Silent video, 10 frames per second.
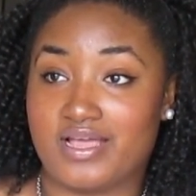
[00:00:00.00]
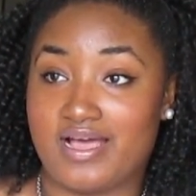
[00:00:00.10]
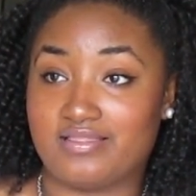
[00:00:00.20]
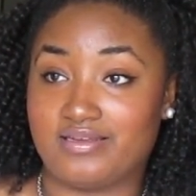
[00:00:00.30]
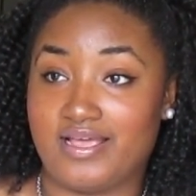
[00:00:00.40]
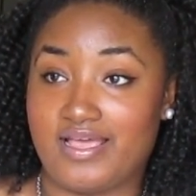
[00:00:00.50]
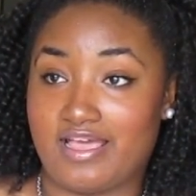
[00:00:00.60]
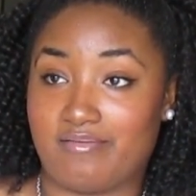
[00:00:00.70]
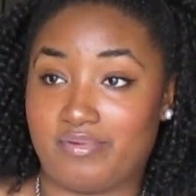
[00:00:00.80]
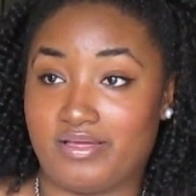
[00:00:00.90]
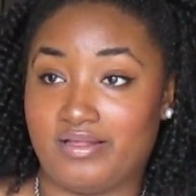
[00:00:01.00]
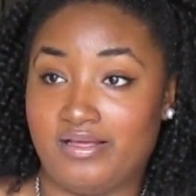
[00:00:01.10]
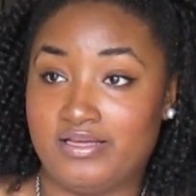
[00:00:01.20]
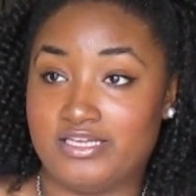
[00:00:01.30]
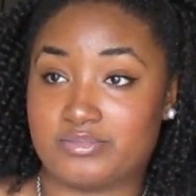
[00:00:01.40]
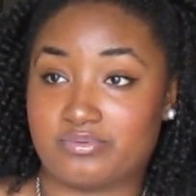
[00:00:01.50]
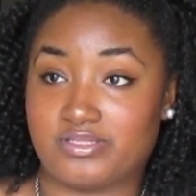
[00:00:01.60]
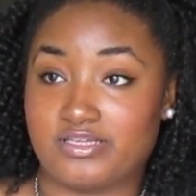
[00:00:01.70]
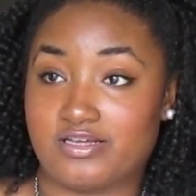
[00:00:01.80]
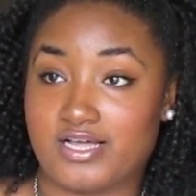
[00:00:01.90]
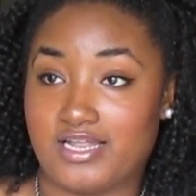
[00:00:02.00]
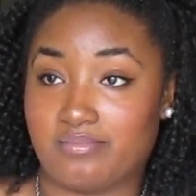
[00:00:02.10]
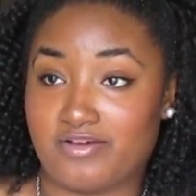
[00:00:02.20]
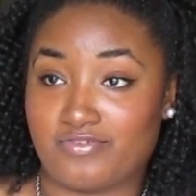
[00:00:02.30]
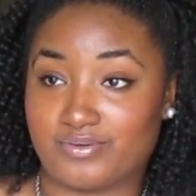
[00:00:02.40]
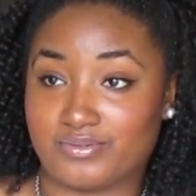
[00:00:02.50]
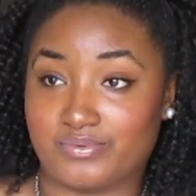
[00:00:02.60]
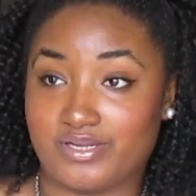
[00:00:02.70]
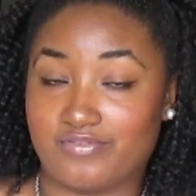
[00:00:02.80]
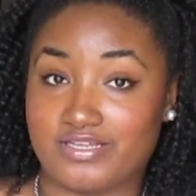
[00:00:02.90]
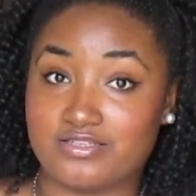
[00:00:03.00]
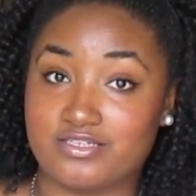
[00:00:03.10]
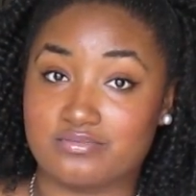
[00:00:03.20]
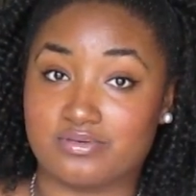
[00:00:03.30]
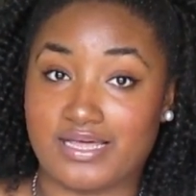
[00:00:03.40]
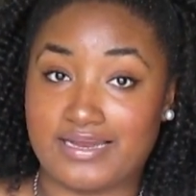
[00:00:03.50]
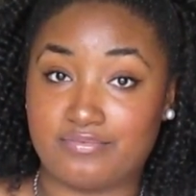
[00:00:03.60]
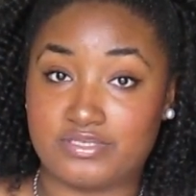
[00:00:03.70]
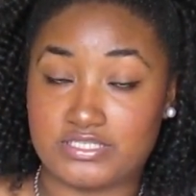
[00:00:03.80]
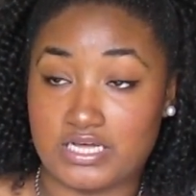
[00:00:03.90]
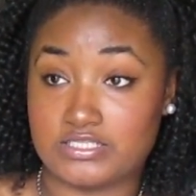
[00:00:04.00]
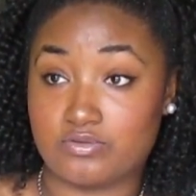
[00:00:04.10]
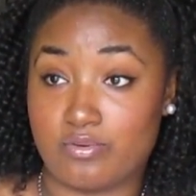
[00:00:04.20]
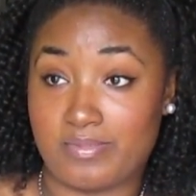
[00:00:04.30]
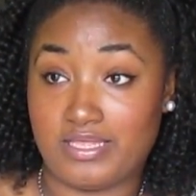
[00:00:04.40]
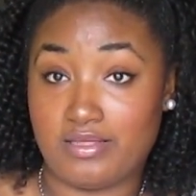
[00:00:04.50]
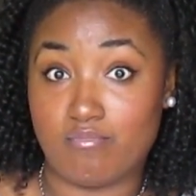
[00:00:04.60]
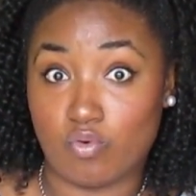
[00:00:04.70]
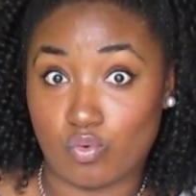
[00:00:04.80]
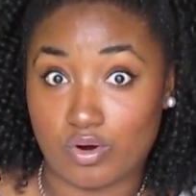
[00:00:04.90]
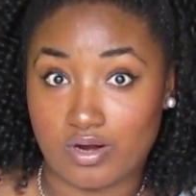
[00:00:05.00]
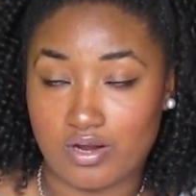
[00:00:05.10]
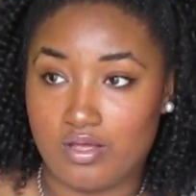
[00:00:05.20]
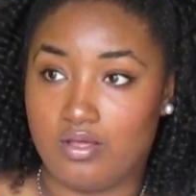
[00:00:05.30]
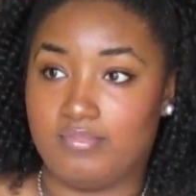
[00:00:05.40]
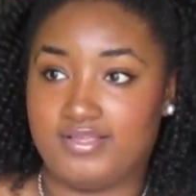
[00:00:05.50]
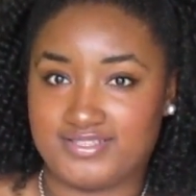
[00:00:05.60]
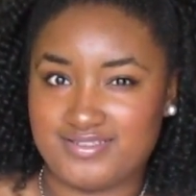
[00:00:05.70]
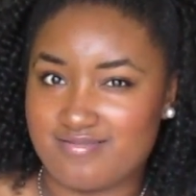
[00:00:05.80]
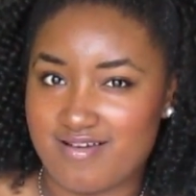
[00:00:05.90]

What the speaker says: after that happened, his brother kept calling my phone or whatever. And I told his brother I didn't want to talk to him anymore because,